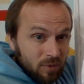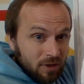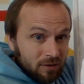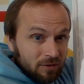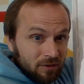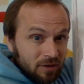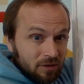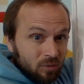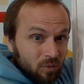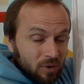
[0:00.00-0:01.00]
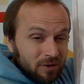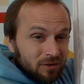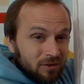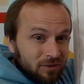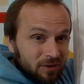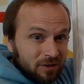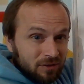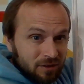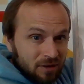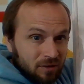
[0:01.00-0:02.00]
minute is
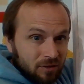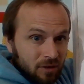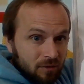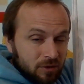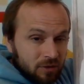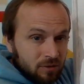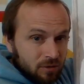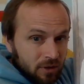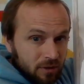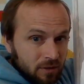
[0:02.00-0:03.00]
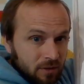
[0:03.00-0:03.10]
1/60th of a degree.